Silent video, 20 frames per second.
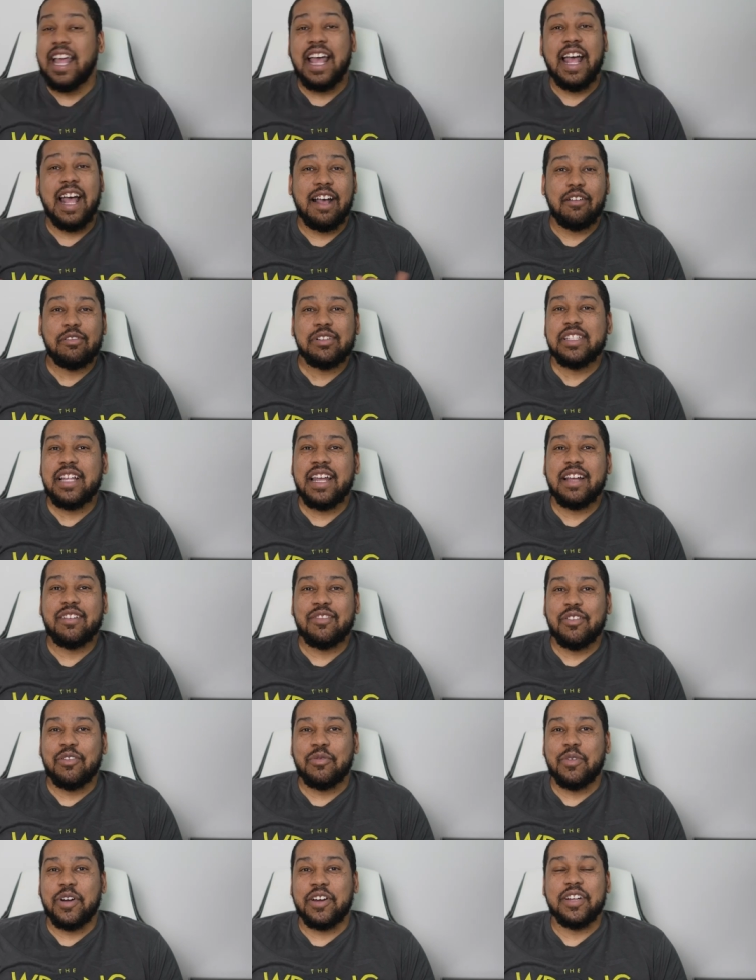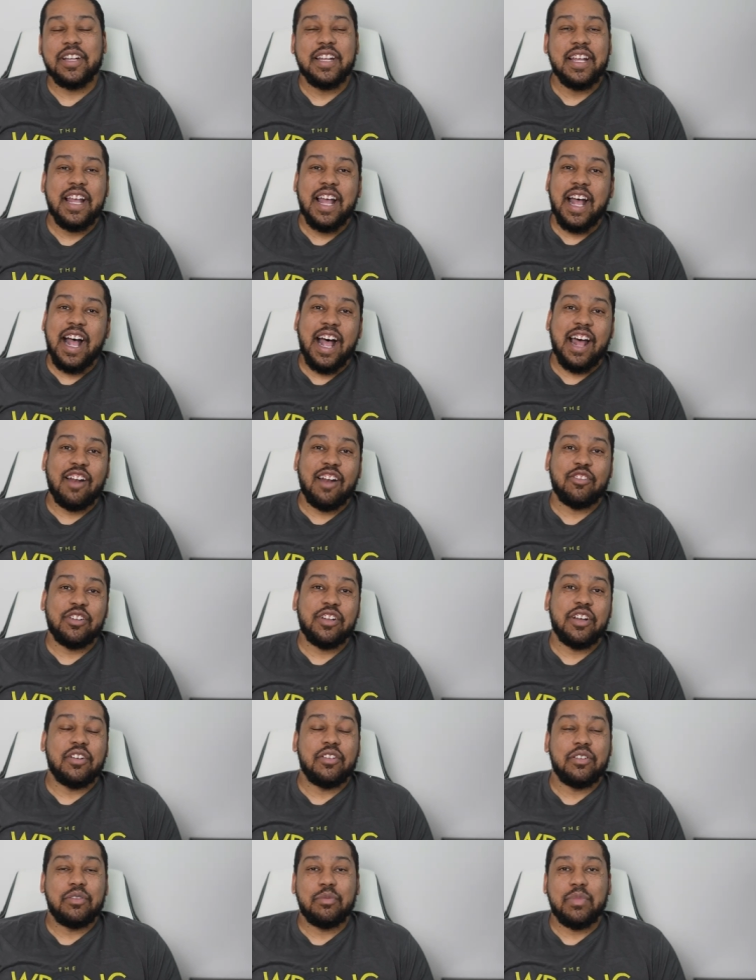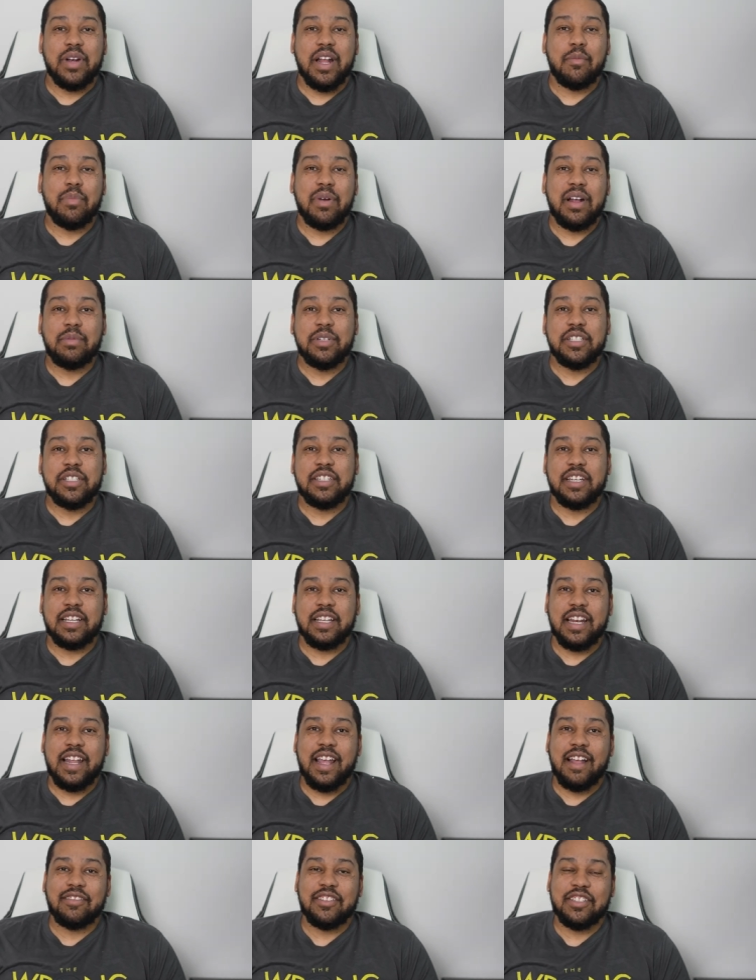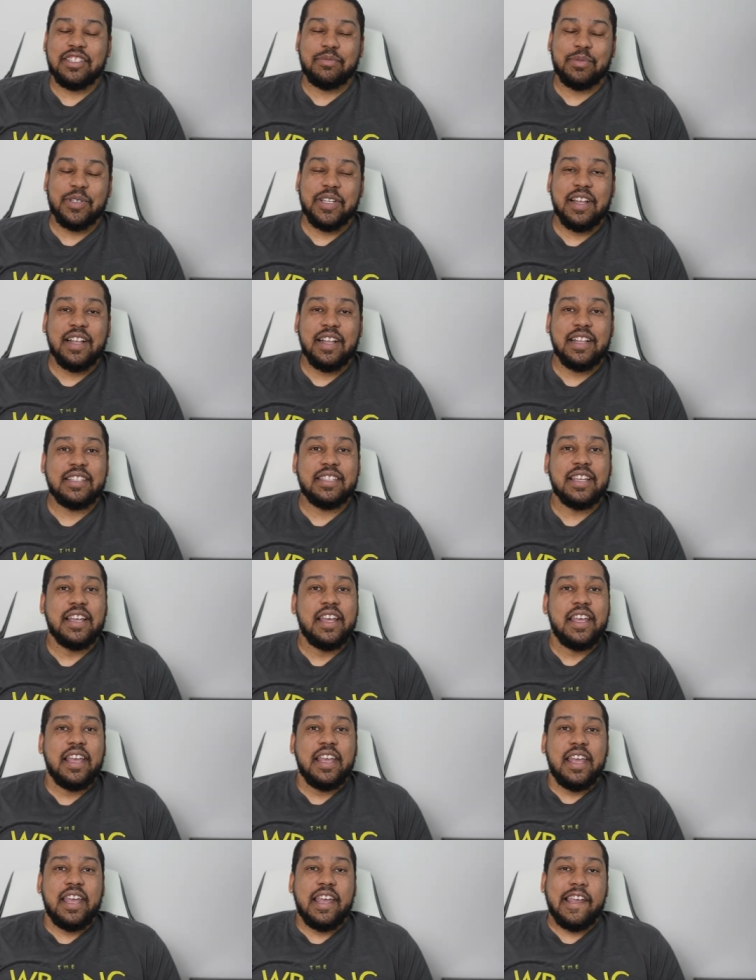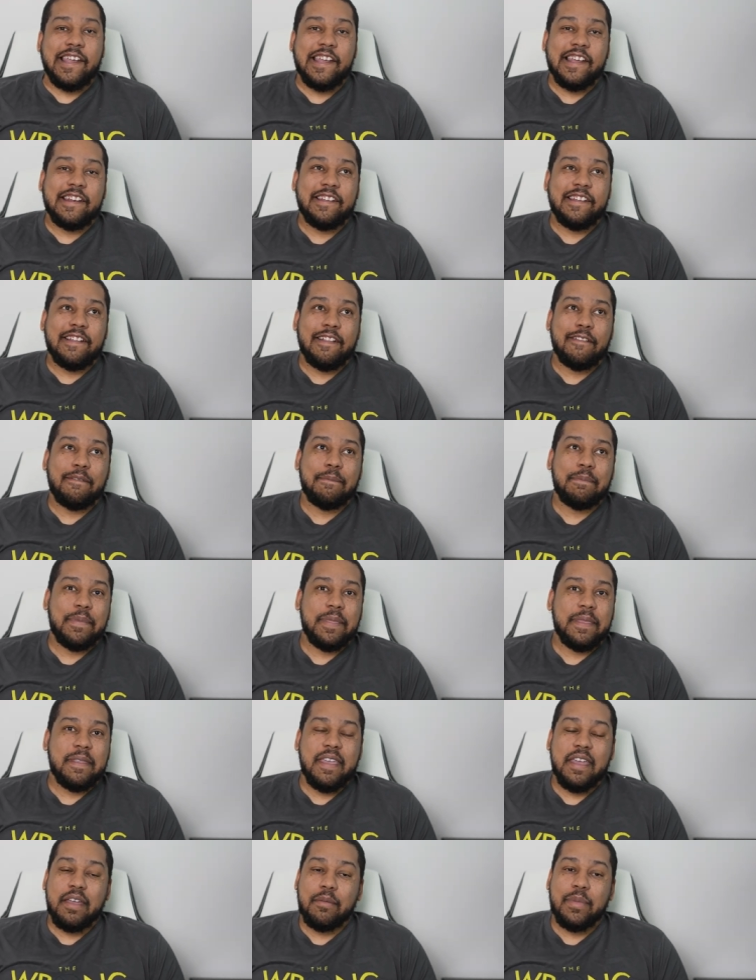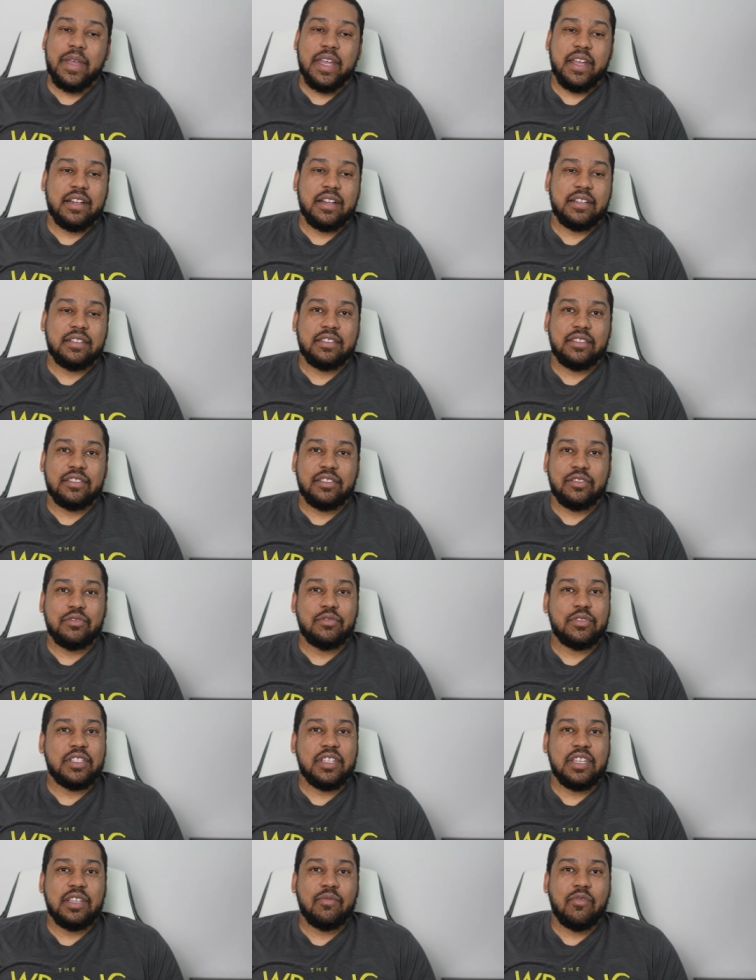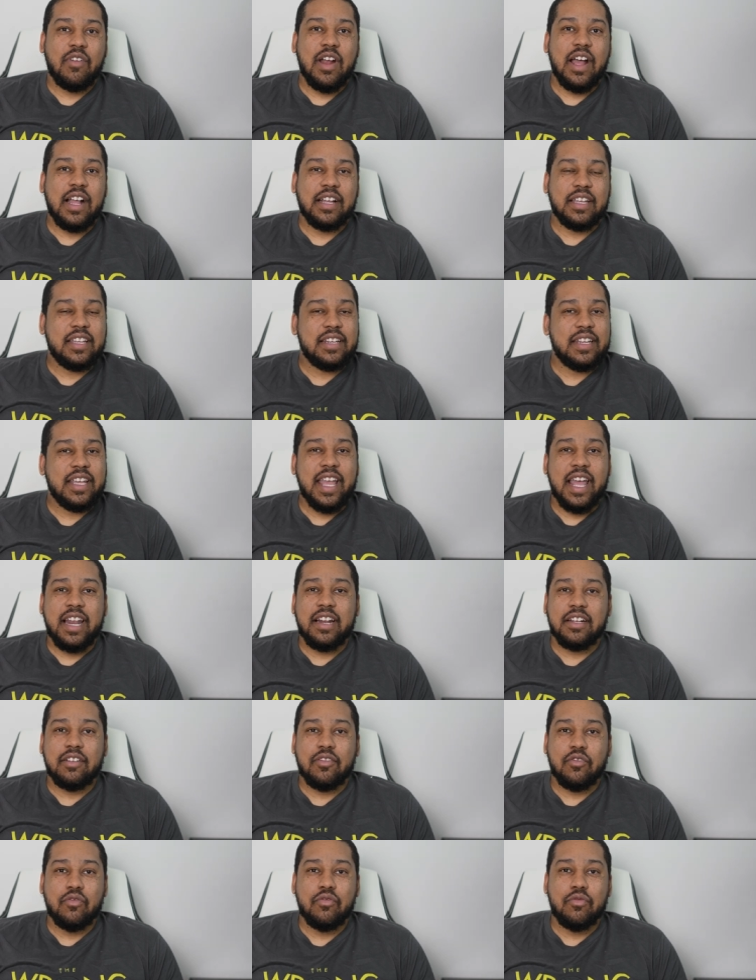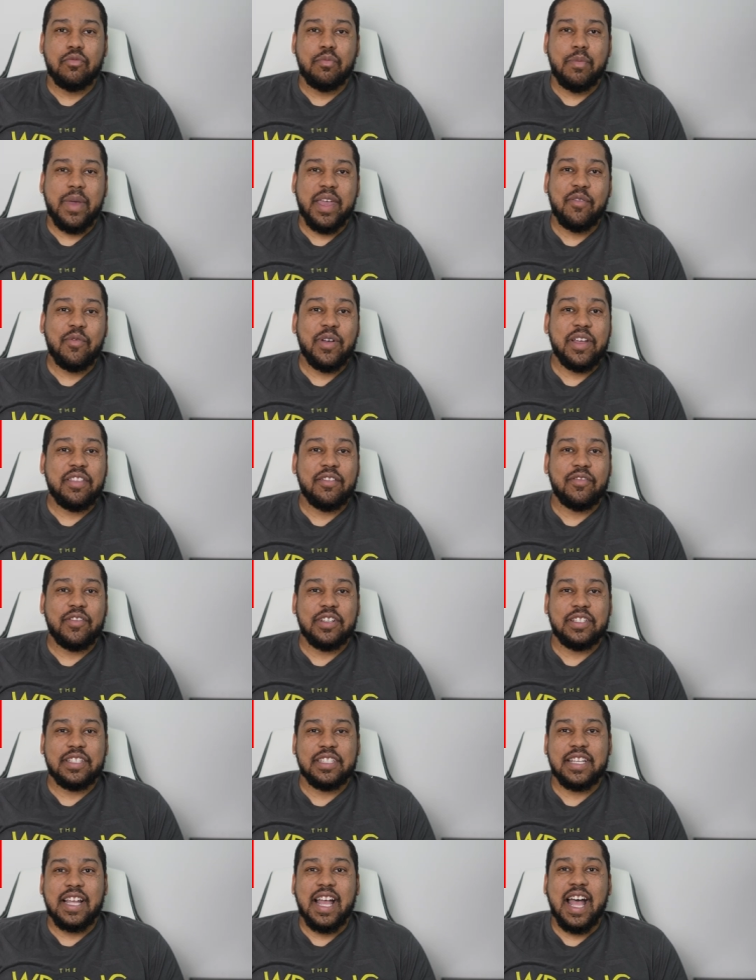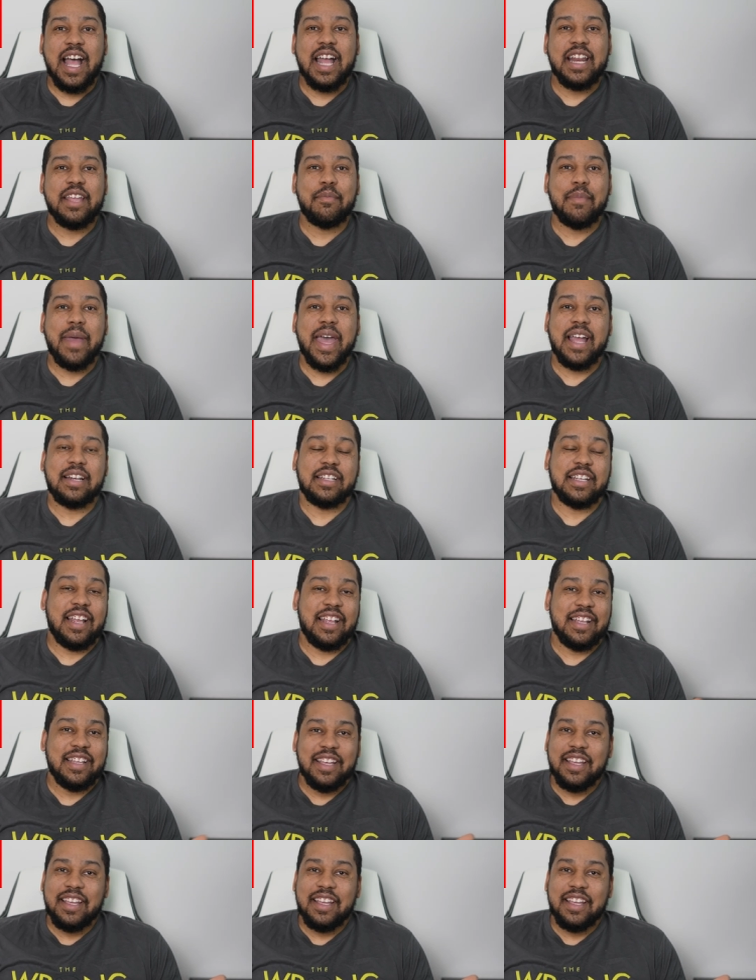How is that going to work? I don't know, but I'll probably check it out just because. And um, yeah, man, Zeus keep rocking. They had a cool Mayweather versus Gotti match.